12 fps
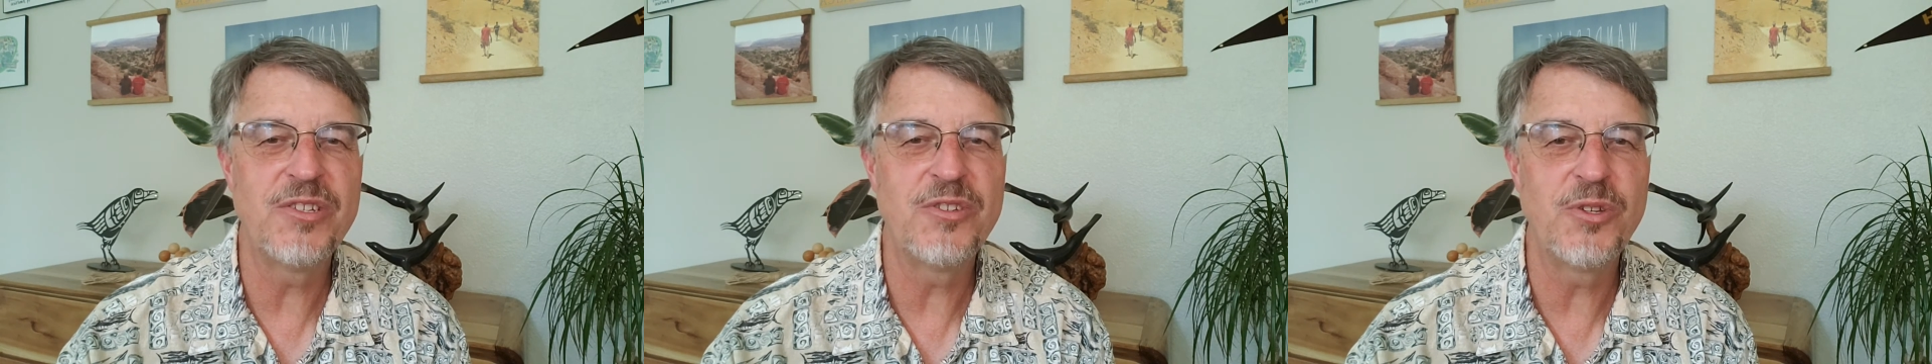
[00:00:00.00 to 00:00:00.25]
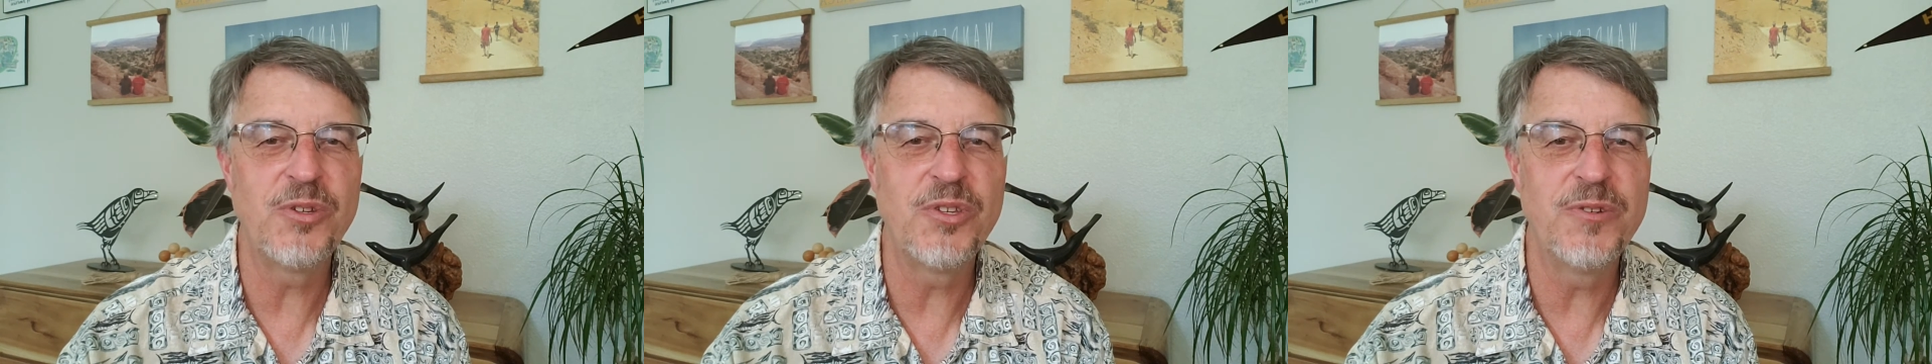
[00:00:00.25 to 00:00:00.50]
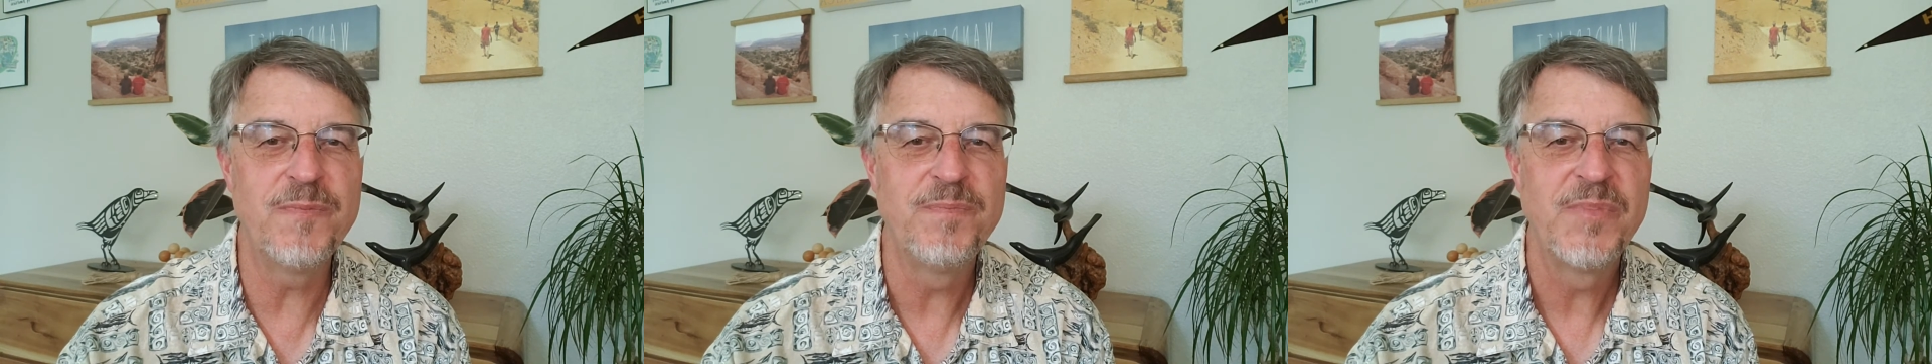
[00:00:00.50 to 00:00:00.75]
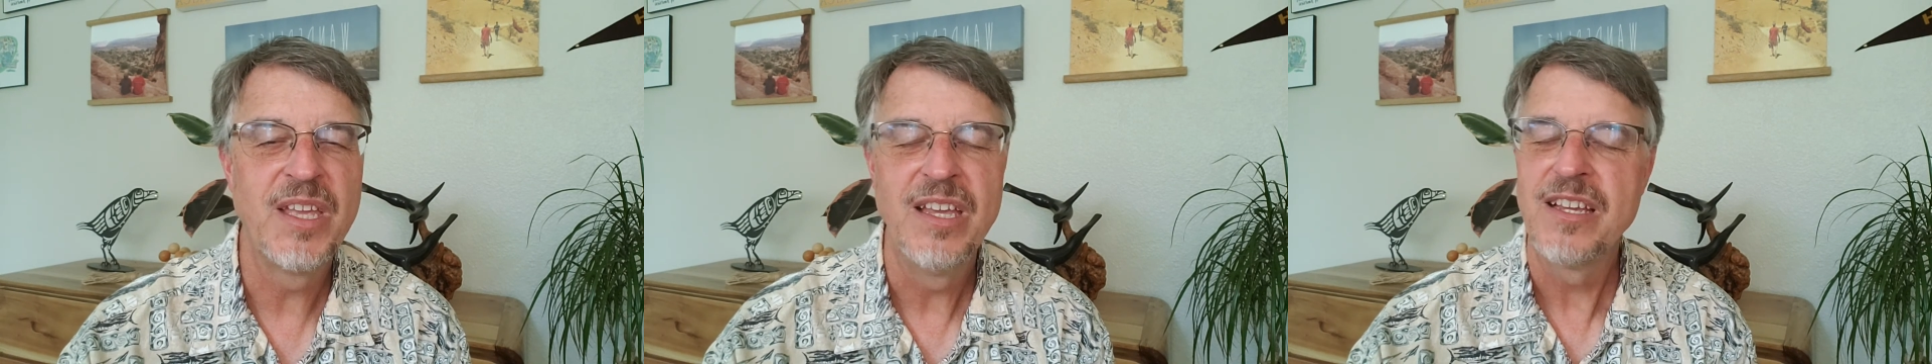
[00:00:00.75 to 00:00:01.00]
to you.
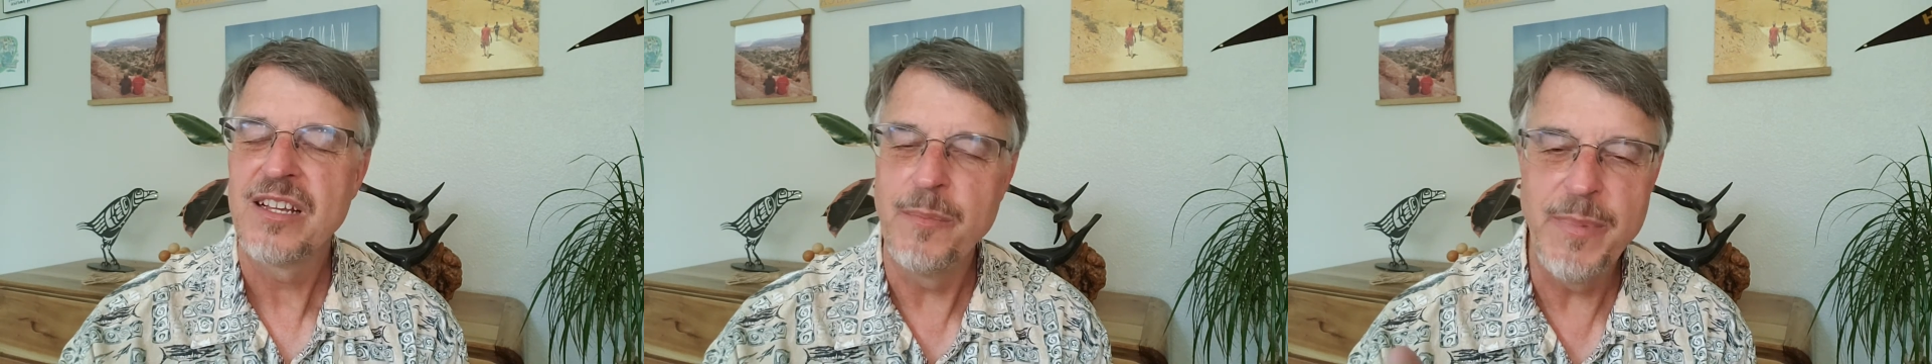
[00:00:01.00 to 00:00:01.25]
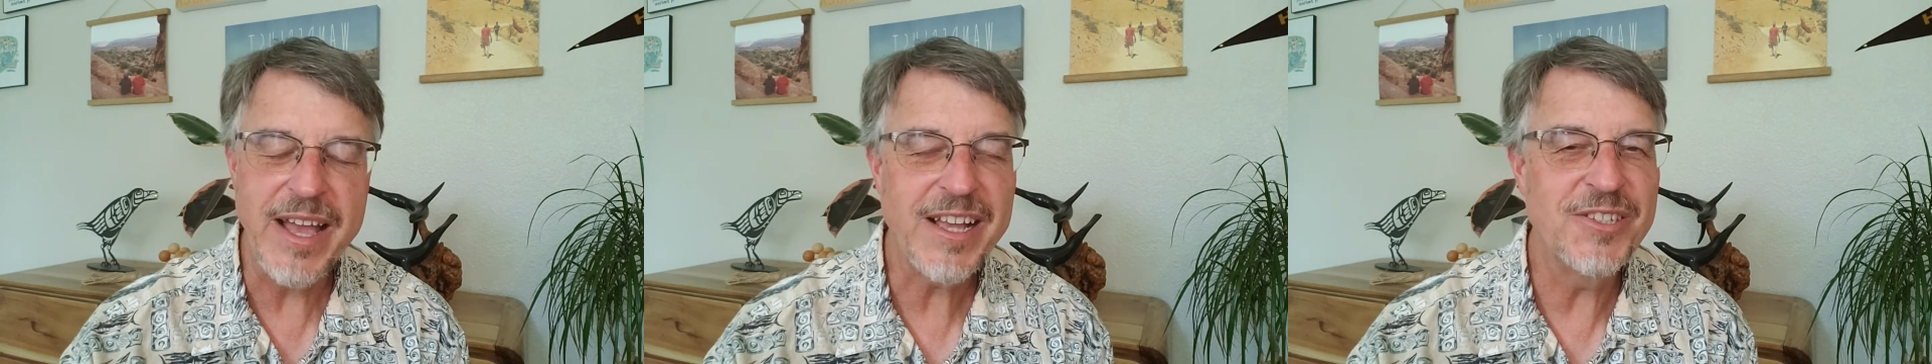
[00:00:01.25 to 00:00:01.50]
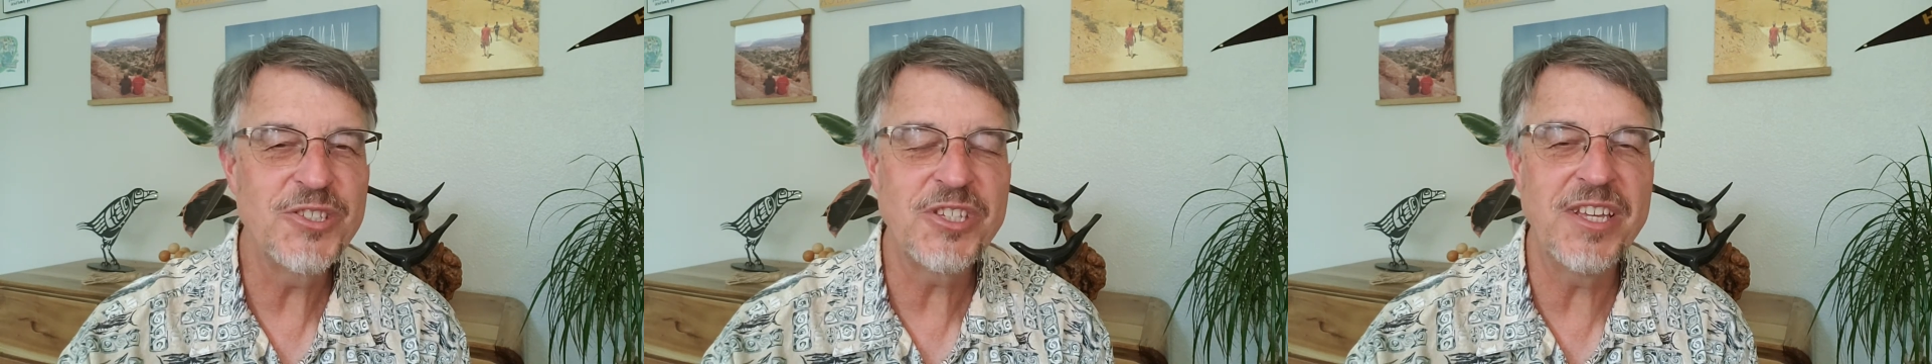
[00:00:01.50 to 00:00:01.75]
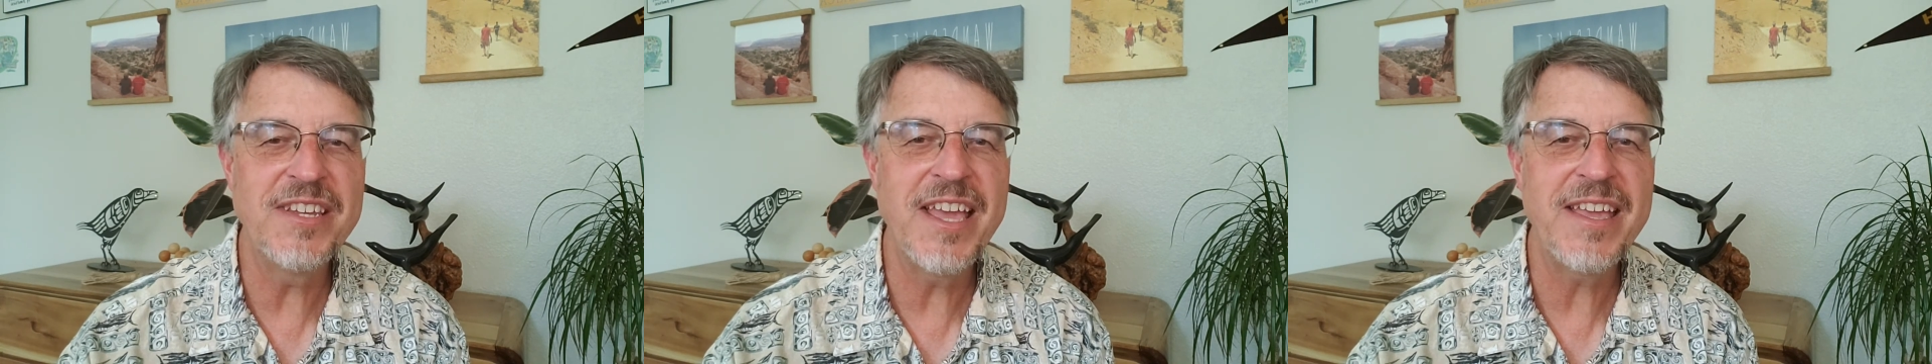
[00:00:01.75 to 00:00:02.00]
Come back on
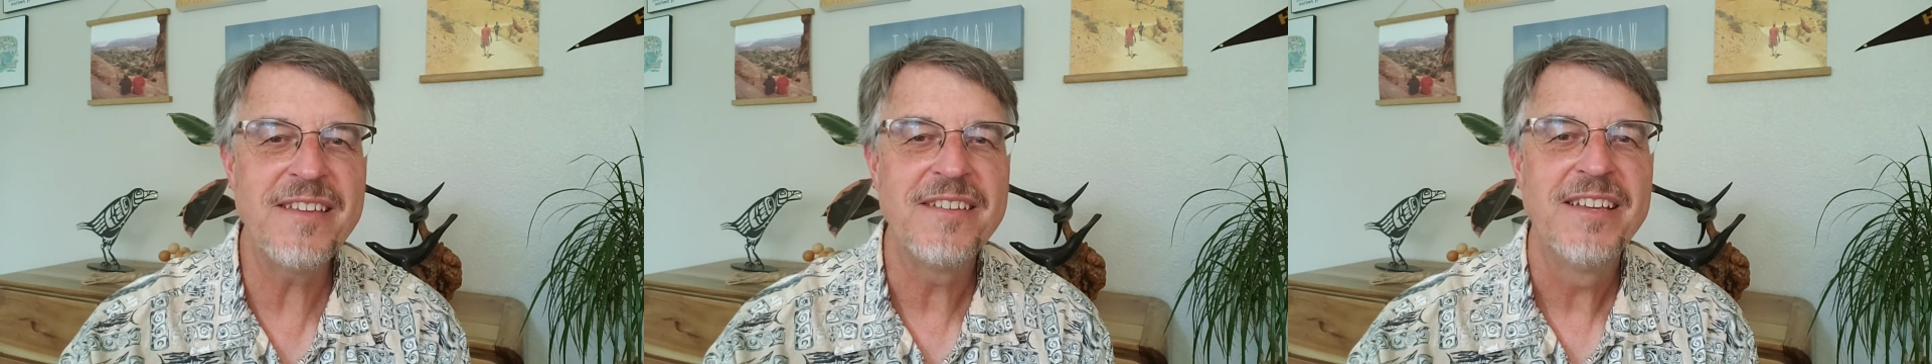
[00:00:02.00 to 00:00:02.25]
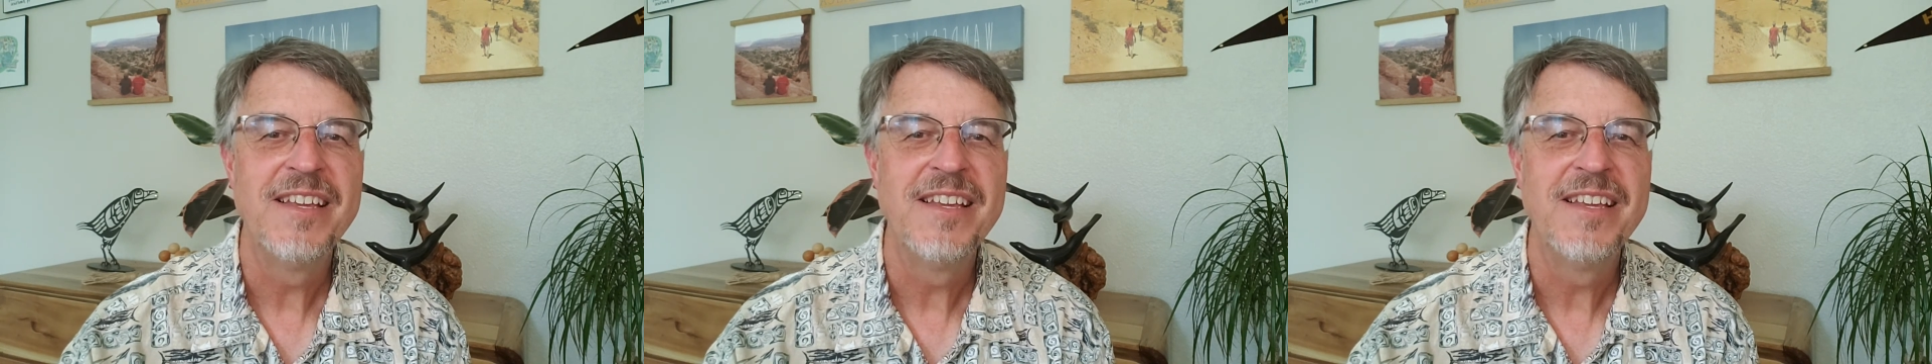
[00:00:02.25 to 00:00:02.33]
Sunday.